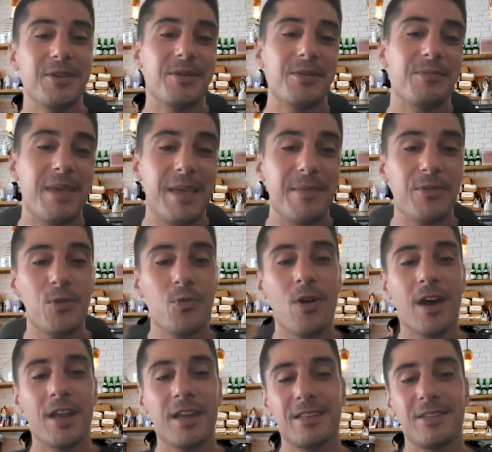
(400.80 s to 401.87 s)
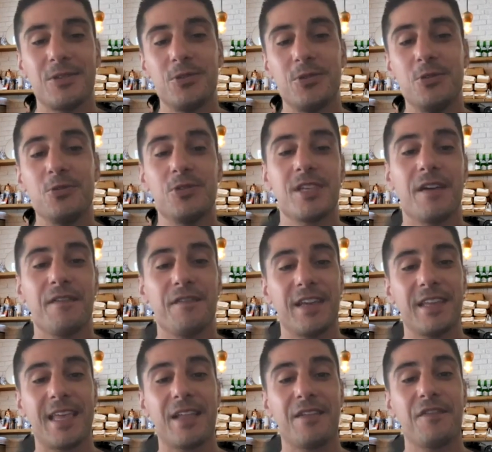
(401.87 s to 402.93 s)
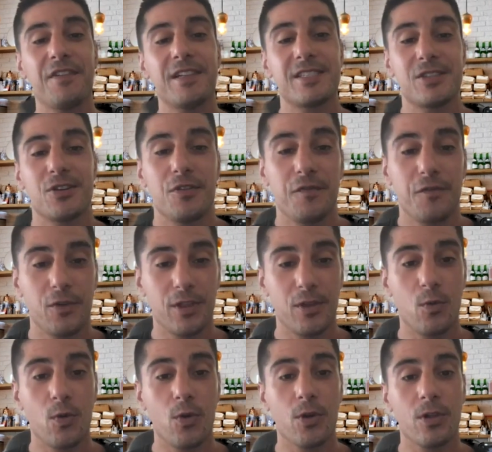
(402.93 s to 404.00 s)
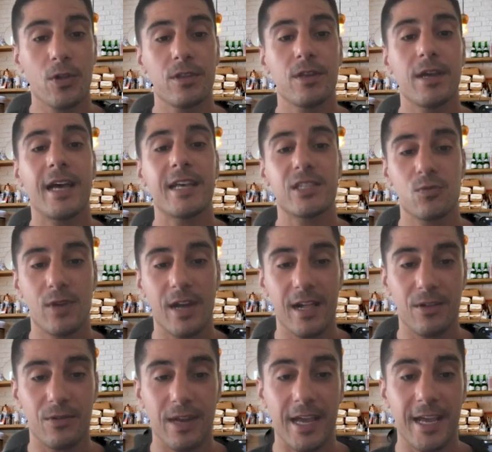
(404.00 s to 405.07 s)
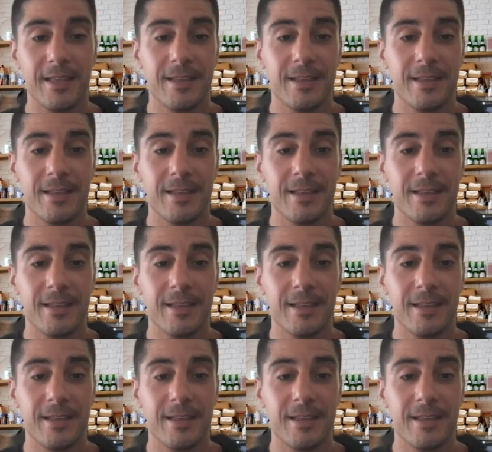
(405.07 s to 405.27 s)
maybe you want to do something that feels good for the world as well, right?